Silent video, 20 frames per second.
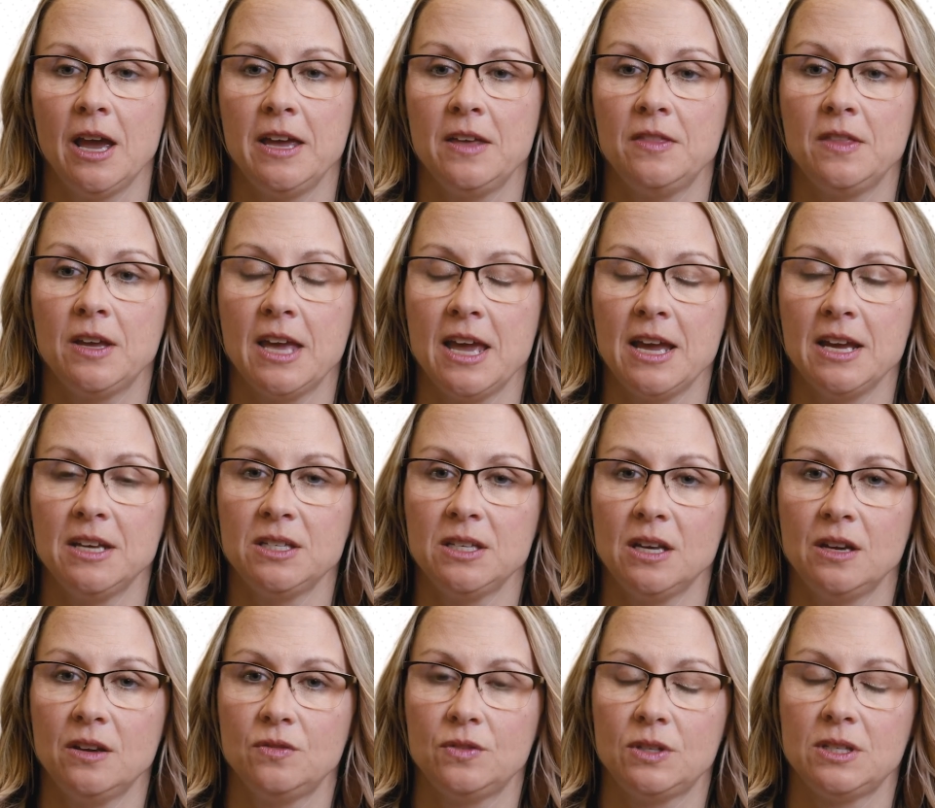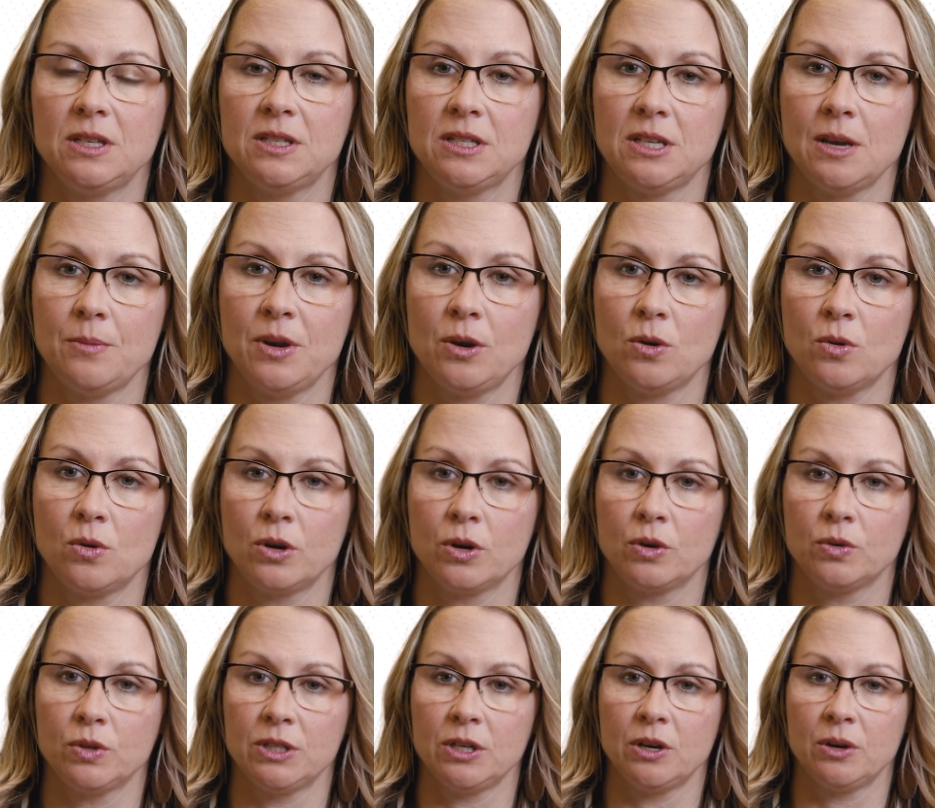In the case of systemic
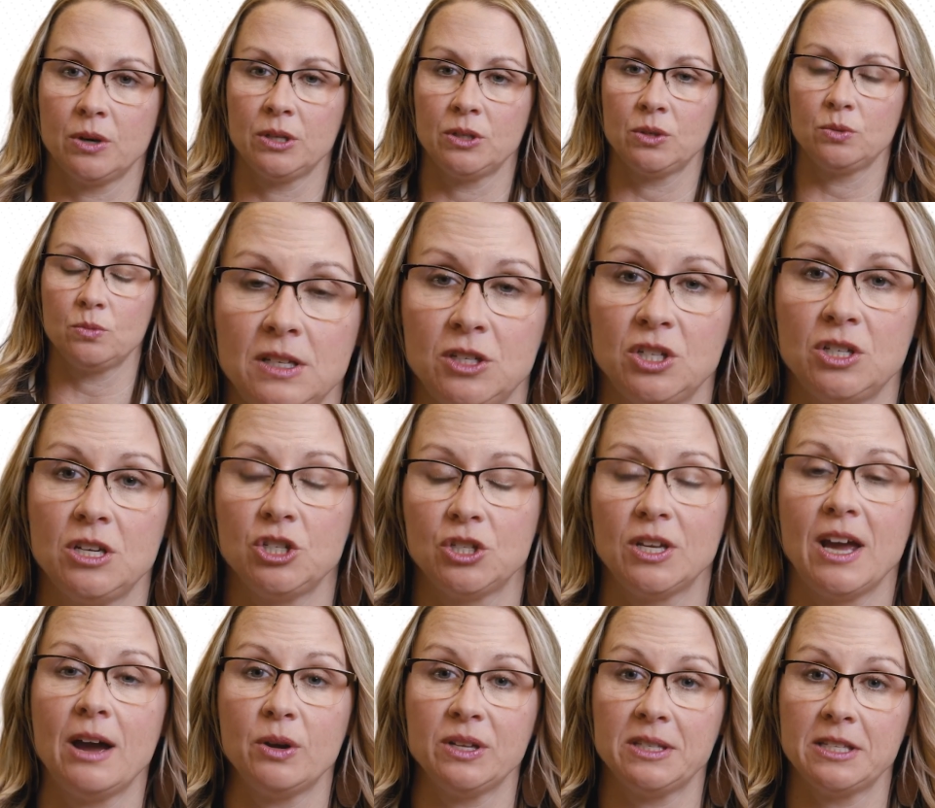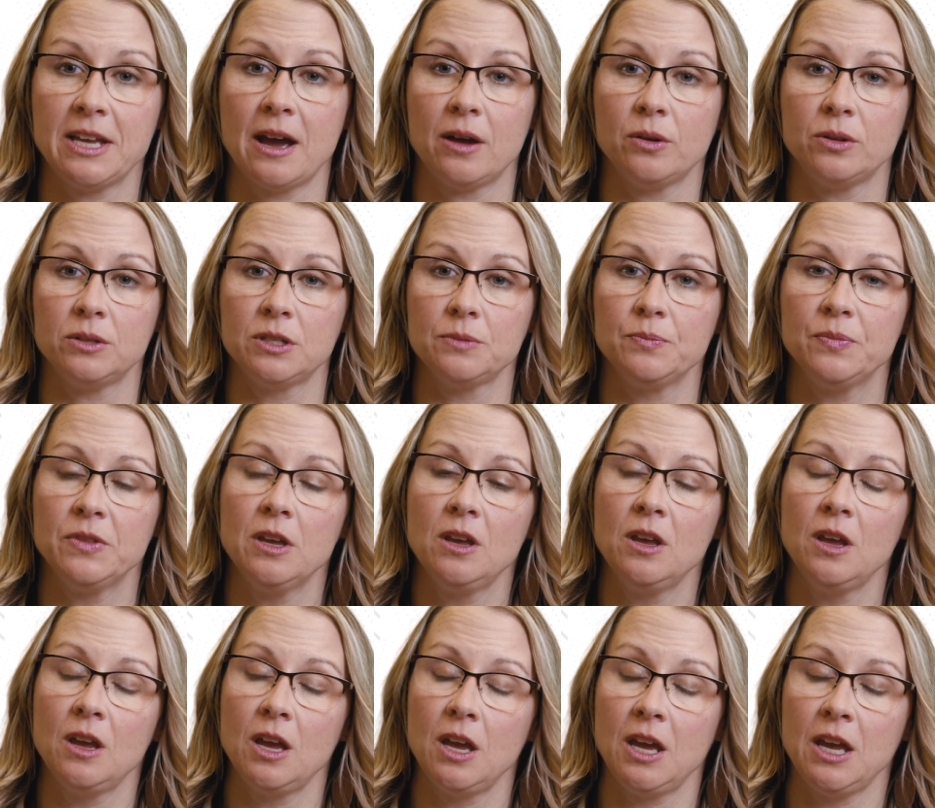corticosteroids, it's just how it sounds.
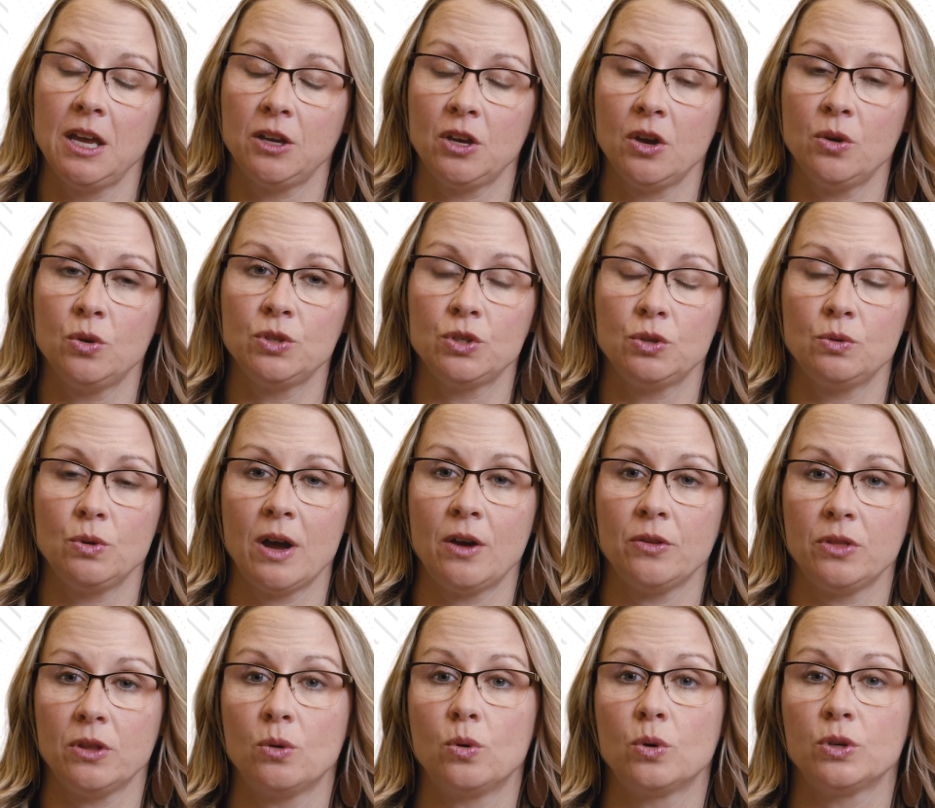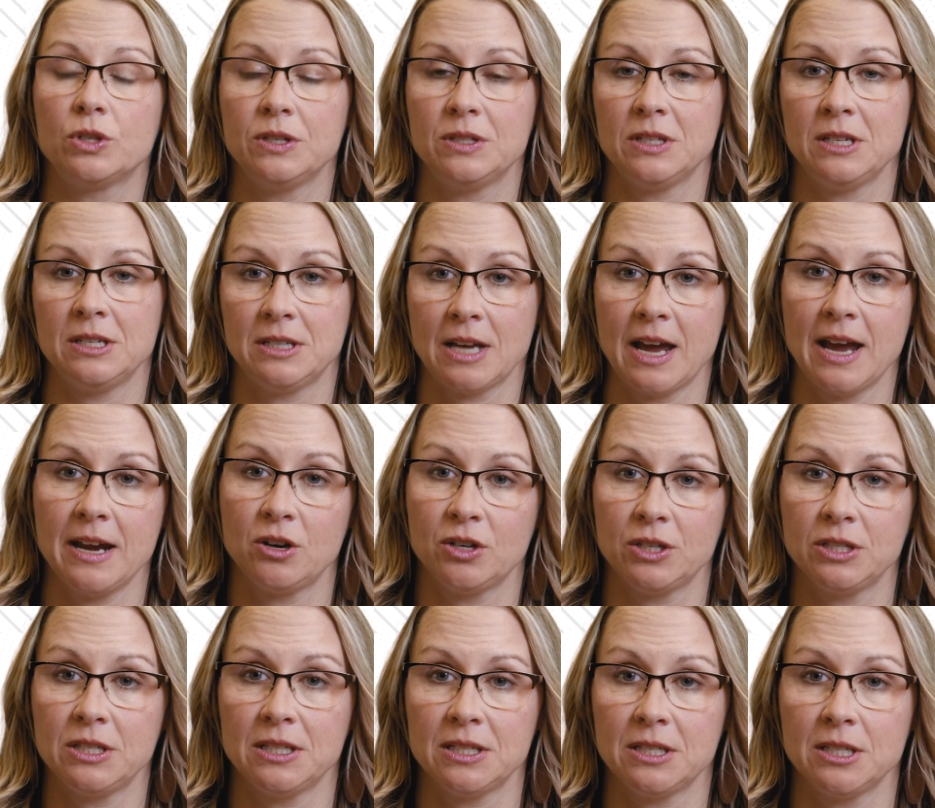It goes throughout the horse's entire
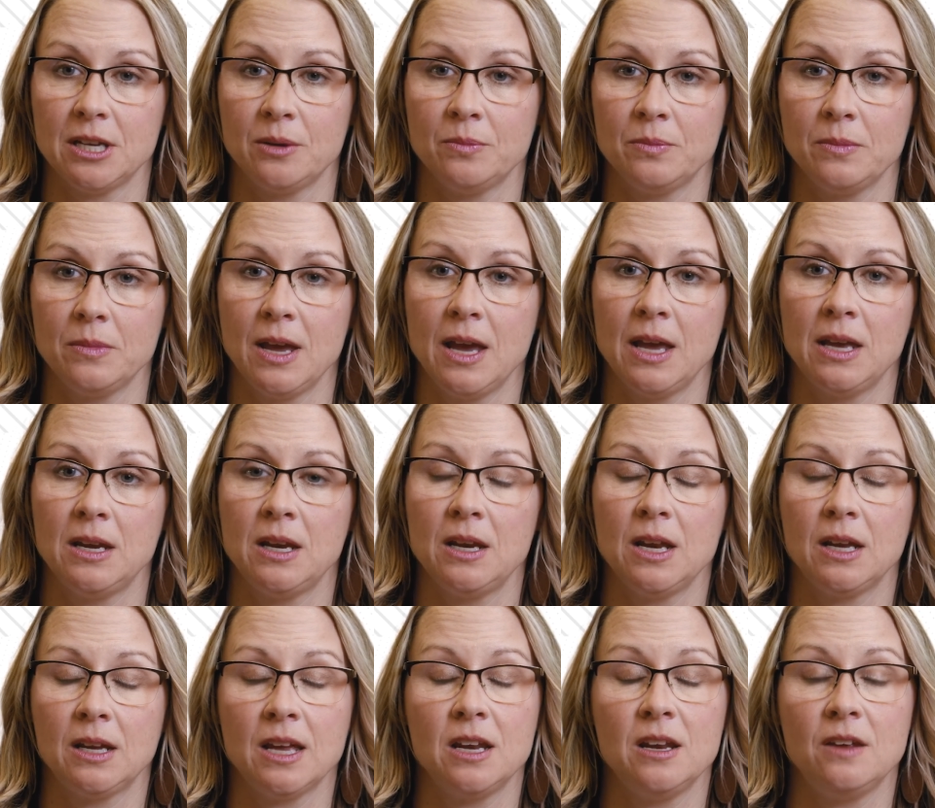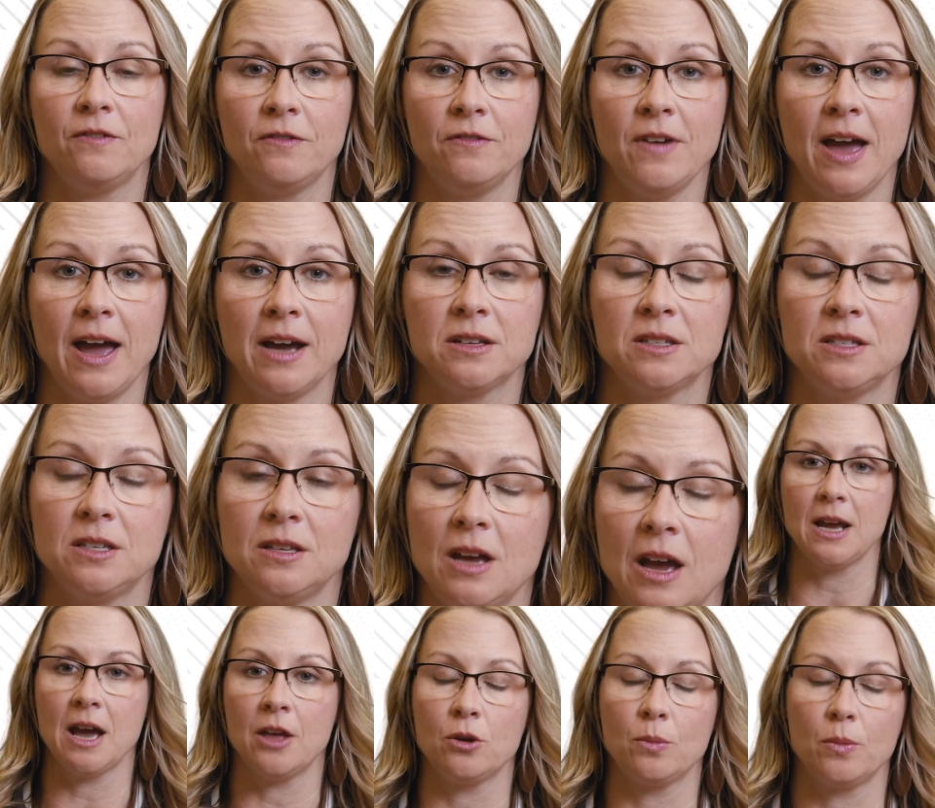system, and it can affect
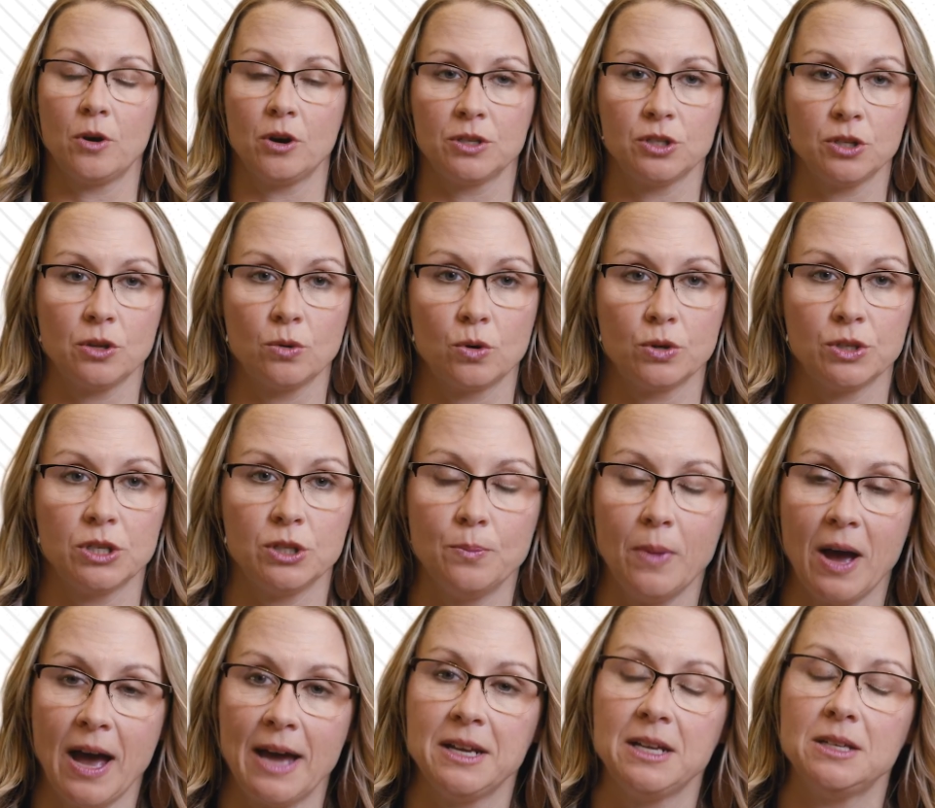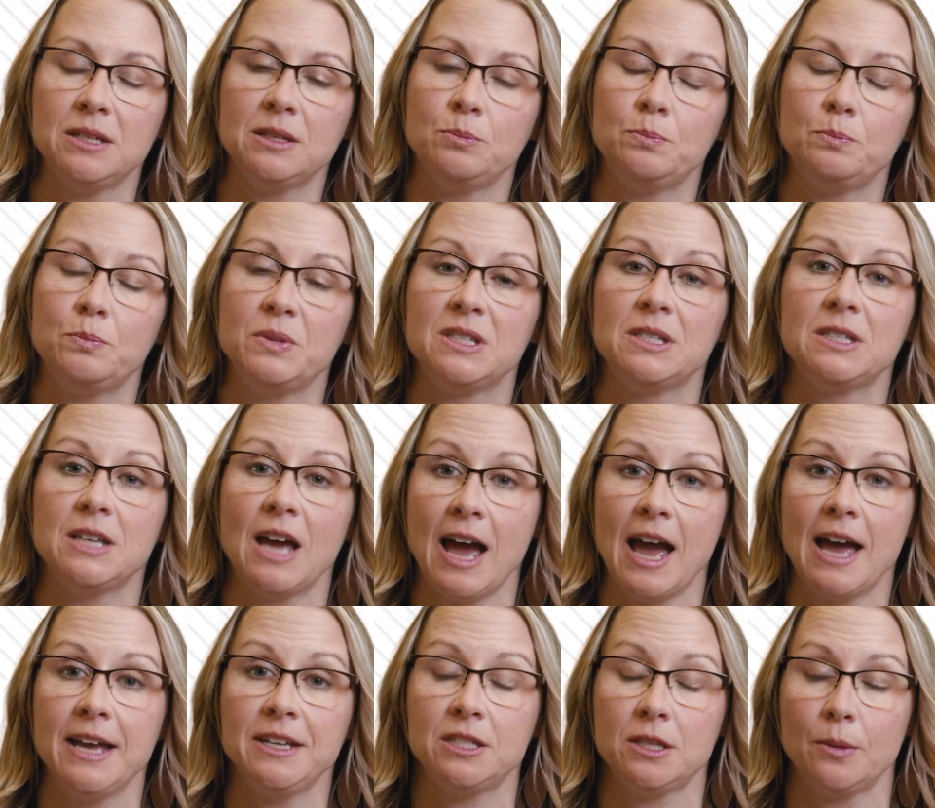other parts of the horse's body
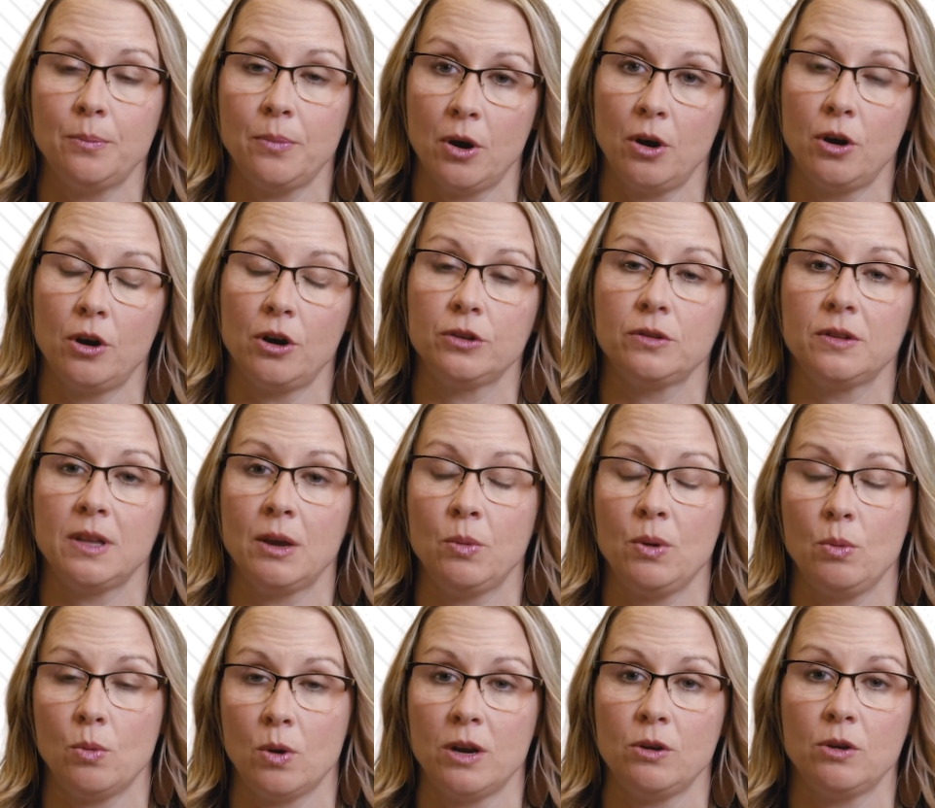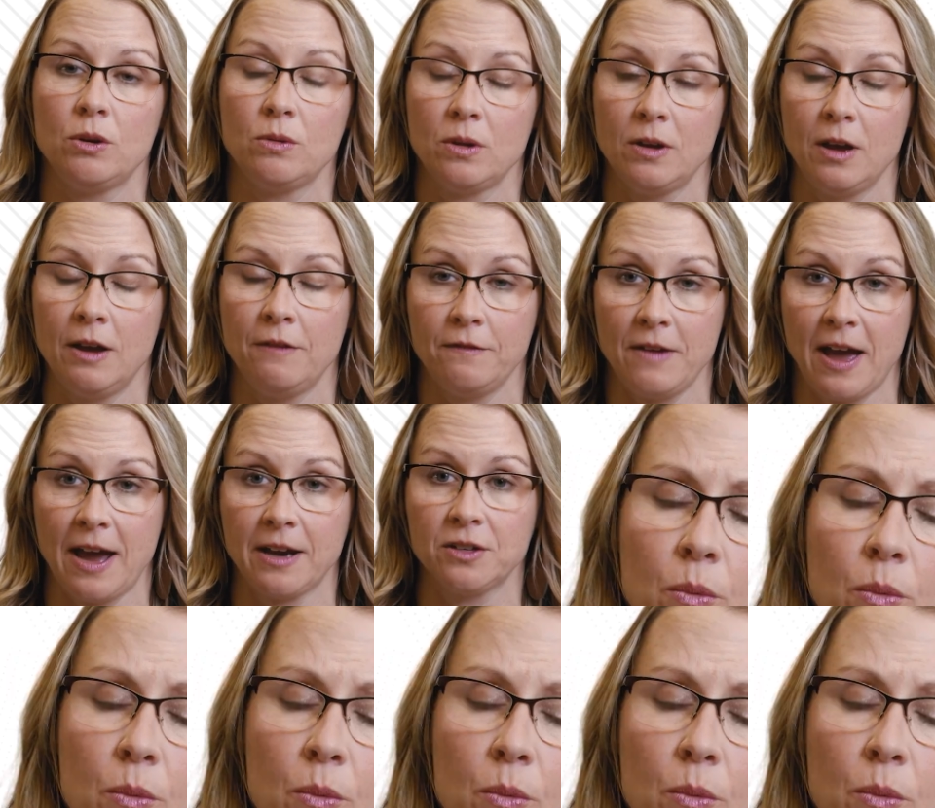besides the part that we want to affect.